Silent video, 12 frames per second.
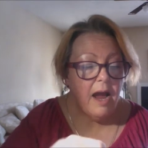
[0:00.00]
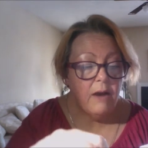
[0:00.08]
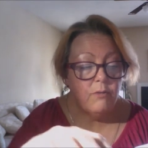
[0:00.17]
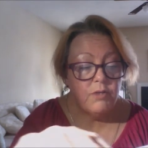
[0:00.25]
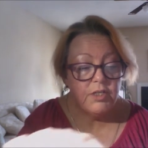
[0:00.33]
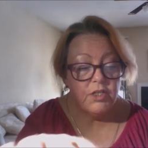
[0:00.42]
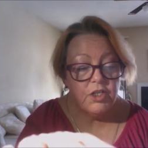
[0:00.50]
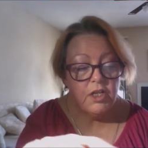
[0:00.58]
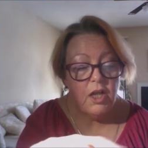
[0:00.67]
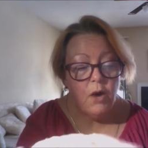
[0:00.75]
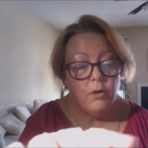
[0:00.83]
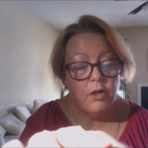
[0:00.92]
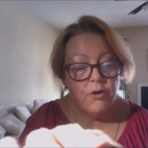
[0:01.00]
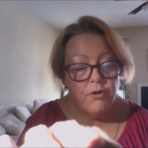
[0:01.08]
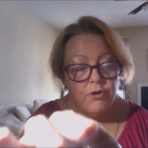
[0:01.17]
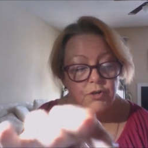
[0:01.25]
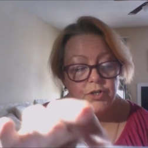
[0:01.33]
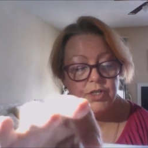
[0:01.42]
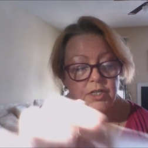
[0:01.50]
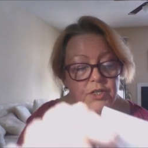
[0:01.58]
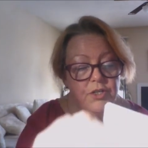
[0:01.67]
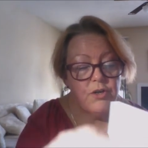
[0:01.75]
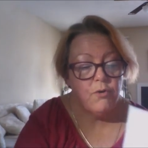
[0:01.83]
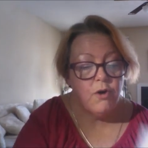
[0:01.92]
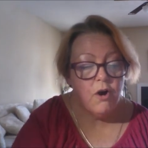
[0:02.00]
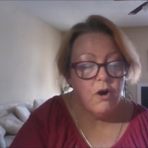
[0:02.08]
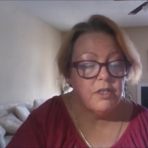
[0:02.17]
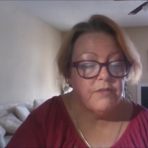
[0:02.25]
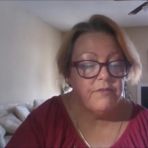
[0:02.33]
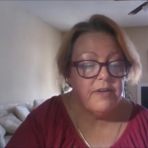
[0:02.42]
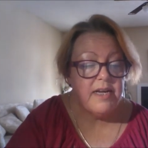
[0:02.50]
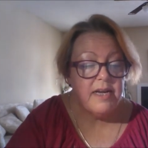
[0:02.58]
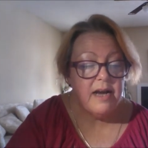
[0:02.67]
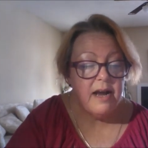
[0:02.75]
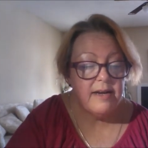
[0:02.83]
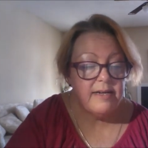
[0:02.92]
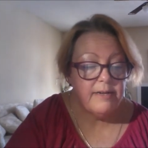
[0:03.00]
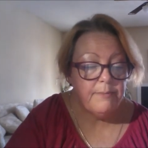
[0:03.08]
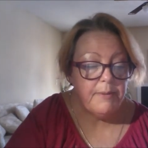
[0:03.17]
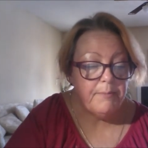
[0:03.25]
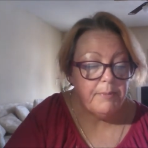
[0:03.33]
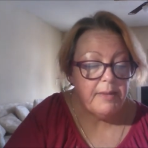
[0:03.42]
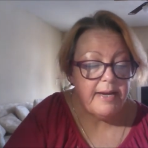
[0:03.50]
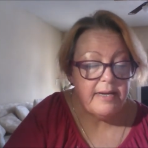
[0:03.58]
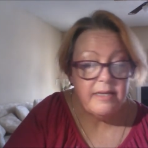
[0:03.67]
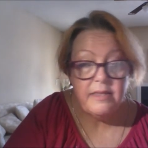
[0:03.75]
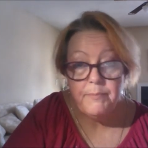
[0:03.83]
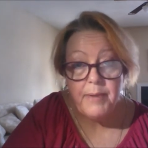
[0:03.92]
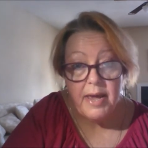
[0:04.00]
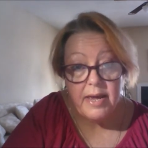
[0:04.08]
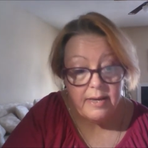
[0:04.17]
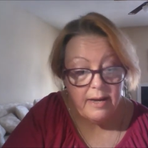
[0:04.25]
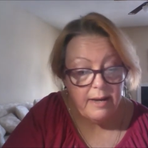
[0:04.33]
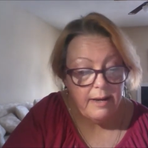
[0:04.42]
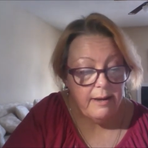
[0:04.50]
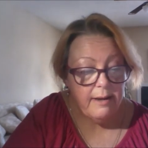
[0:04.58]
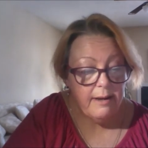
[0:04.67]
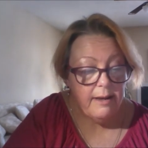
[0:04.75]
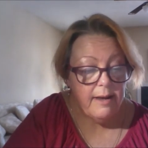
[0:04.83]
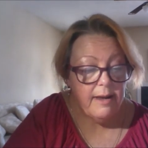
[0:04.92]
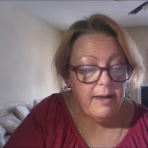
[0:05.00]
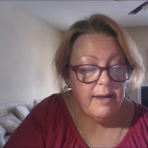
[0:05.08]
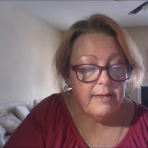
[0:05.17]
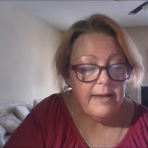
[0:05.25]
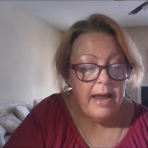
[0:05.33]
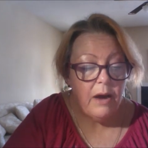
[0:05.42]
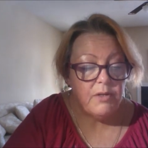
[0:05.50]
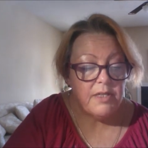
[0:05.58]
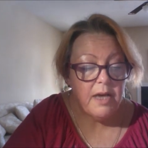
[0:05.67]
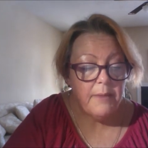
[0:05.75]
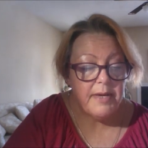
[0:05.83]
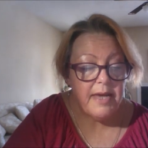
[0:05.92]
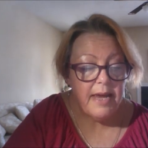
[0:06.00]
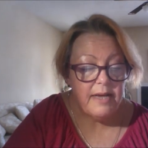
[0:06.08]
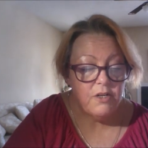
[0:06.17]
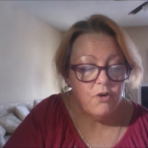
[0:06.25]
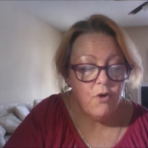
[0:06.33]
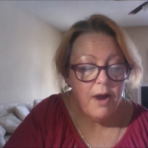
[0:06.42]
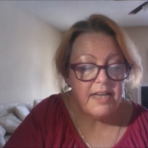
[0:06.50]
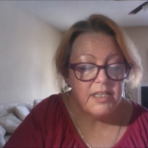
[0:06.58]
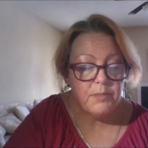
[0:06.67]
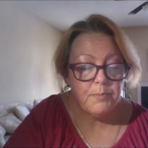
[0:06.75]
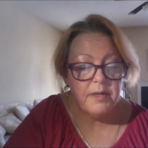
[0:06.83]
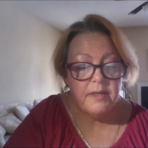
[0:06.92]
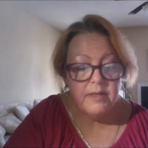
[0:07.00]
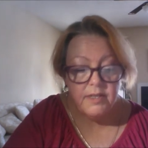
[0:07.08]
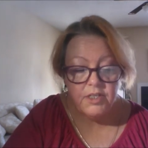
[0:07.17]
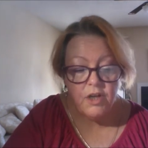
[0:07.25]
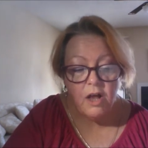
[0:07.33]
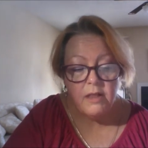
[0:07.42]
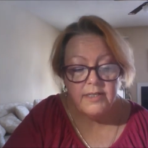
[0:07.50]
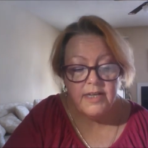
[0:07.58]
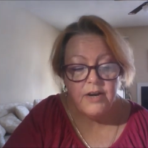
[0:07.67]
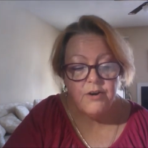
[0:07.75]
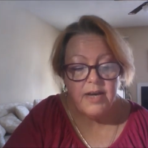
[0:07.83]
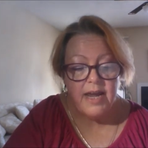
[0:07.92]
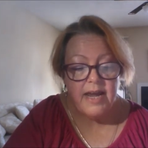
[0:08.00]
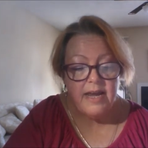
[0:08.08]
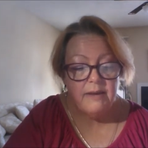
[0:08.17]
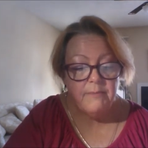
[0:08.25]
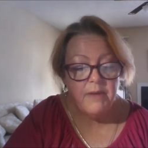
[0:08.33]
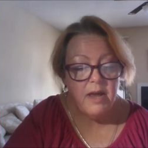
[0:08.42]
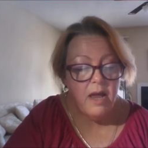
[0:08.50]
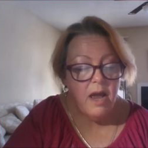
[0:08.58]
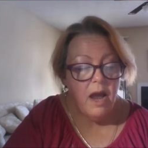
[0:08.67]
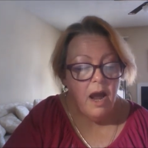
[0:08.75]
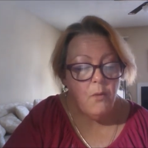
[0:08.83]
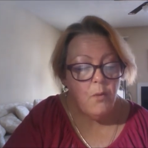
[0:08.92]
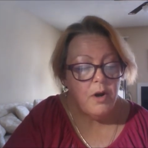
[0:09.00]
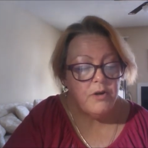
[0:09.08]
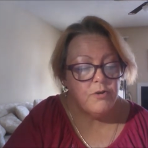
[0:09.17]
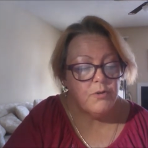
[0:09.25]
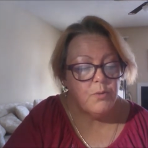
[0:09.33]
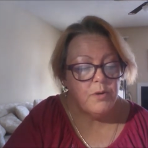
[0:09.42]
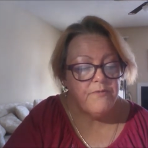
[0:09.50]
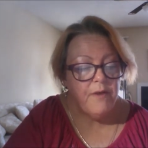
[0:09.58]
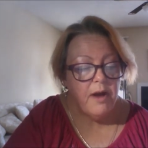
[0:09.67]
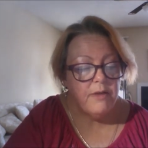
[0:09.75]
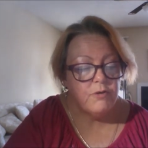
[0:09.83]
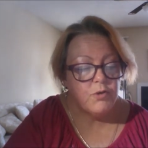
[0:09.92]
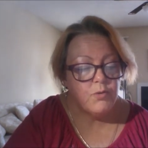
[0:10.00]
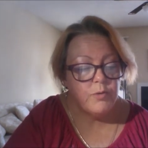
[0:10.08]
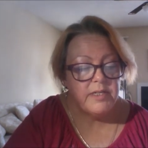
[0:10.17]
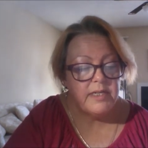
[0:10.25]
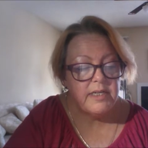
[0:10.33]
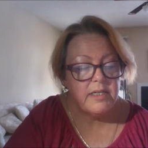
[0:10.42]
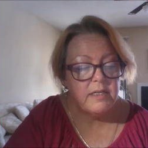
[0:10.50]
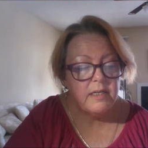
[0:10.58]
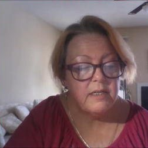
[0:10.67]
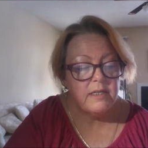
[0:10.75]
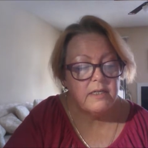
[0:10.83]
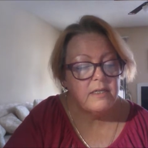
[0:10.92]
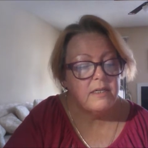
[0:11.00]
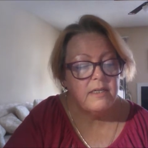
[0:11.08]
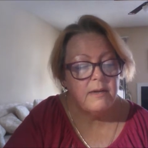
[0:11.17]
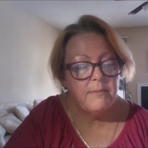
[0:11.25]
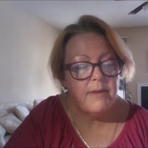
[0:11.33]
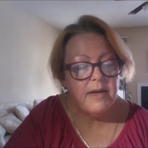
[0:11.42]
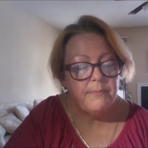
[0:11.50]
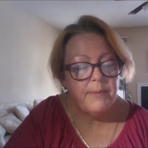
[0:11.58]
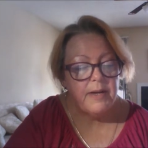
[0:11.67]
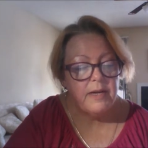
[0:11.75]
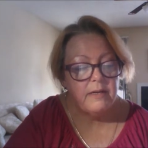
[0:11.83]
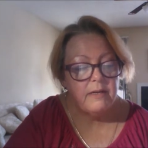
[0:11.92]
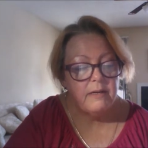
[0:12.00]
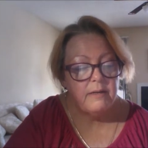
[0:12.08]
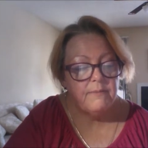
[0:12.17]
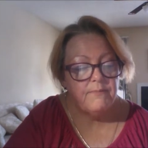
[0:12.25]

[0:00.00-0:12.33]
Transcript: I was a slow learner, since no cards of any kind had been played at the Beje. Now, as I began to grasp the solitaire game, I wondered what father's resistance to them had been.